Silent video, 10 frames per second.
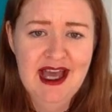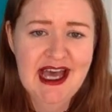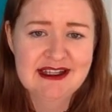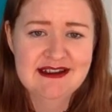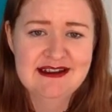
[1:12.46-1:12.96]

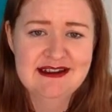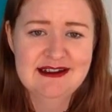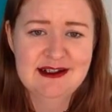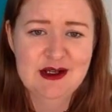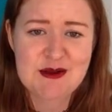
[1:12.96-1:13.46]
and
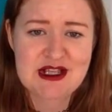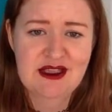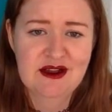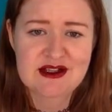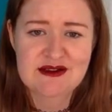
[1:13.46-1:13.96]
nobody
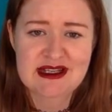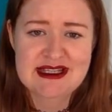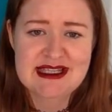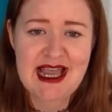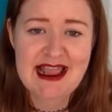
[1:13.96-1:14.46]
thought to
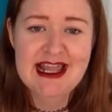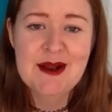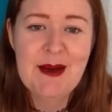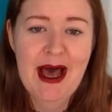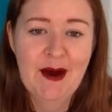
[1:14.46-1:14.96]
really say
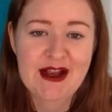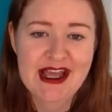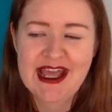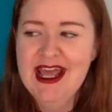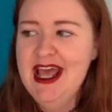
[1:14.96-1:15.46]
anything about
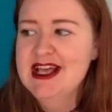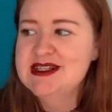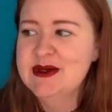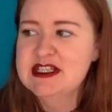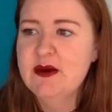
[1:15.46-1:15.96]
it.
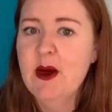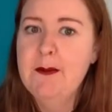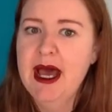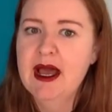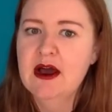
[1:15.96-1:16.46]
So we had to all
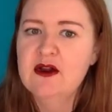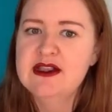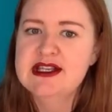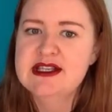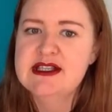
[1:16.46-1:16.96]
pack
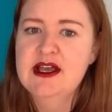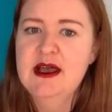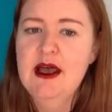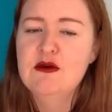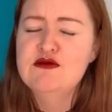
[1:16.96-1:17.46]
on this
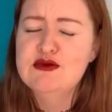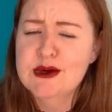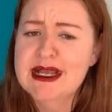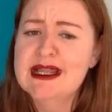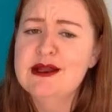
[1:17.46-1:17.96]

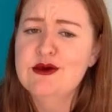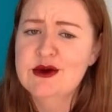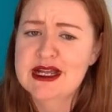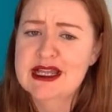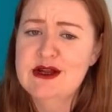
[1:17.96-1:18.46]
really,
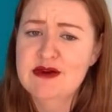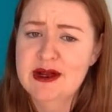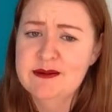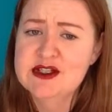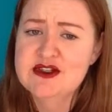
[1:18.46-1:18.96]
really
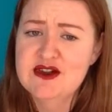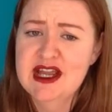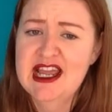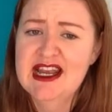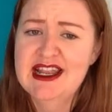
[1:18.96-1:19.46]
rammed
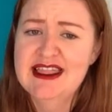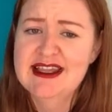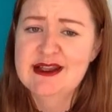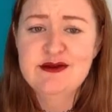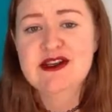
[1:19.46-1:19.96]
train.
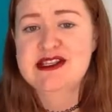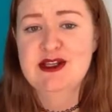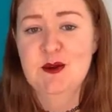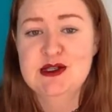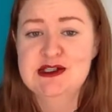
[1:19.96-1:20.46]
That the first
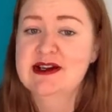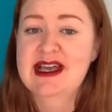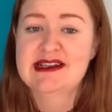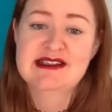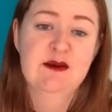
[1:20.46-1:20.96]
stop was
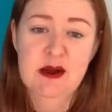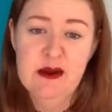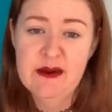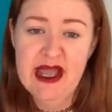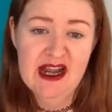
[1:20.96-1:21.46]
Doncaster, where
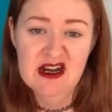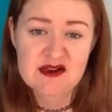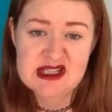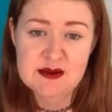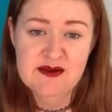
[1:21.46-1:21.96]
we were getting
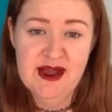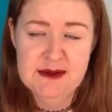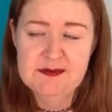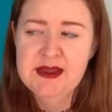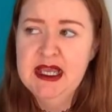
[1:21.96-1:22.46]
off, so that was
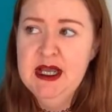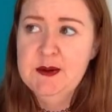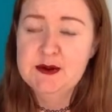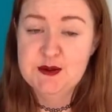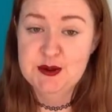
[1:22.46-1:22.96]
fine.
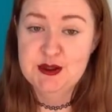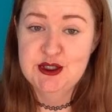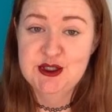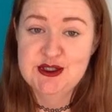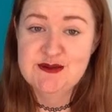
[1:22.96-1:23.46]
But we were supposed
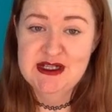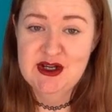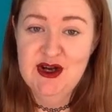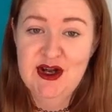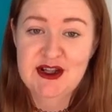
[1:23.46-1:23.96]
to go to
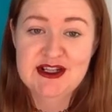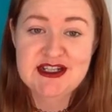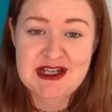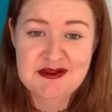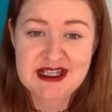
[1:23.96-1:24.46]
Meadowhall and
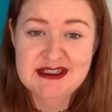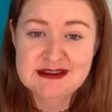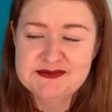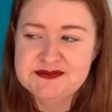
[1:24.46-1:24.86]
Sheffield.